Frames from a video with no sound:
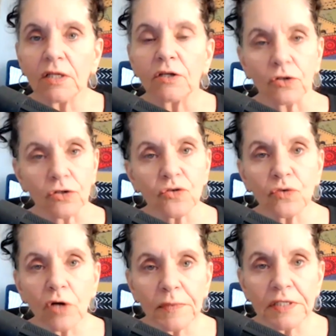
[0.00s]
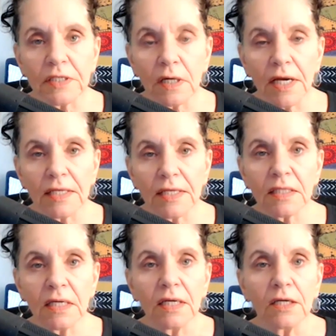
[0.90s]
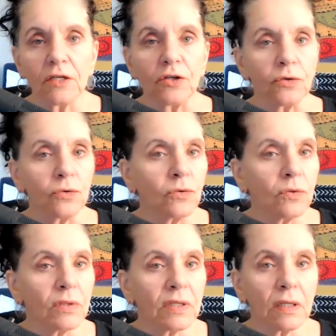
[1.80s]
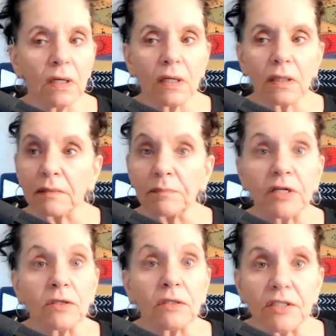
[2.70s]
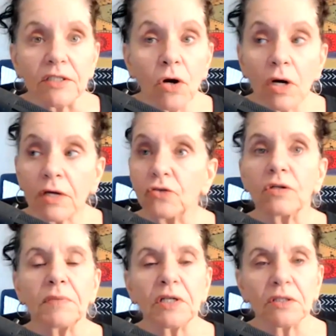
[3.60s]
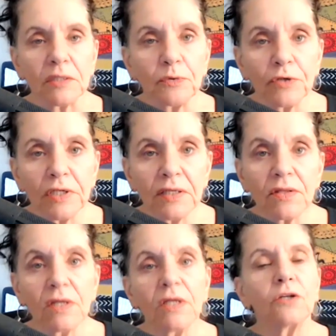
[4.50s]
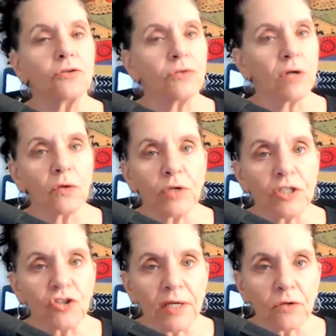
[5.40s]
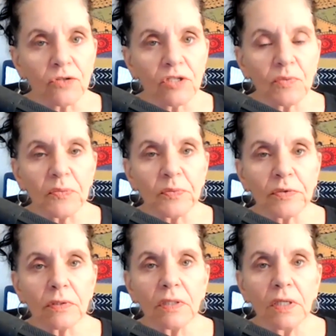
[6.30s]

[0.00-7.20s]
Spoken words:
You're traumatized. You can barely talk. You can barely breathe. You're not reaching out to people.